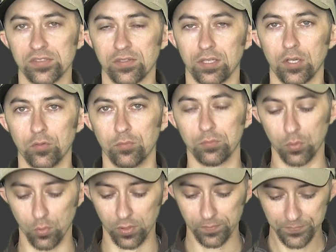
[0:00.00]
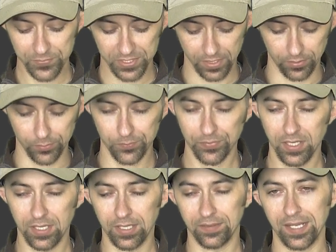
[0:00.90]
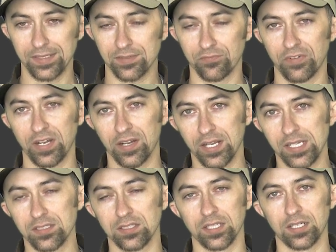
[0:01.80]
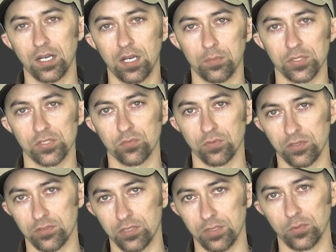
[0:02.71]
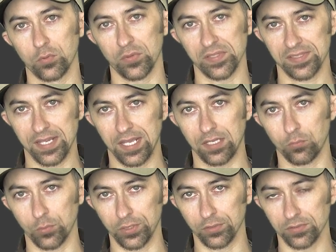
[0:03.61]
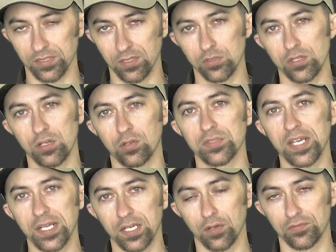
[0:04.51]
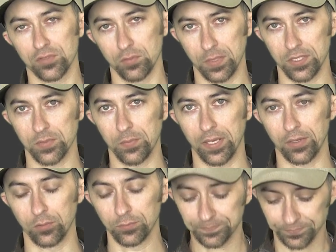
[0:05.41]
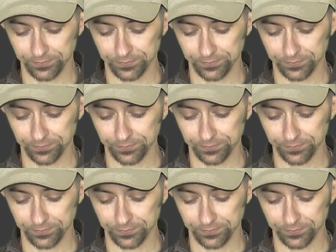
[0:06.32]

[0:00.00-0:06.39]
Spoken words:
the loading port. So that's very easily accomplished with a Dremel with a sanding wheel, as long as you don't take off too much metal.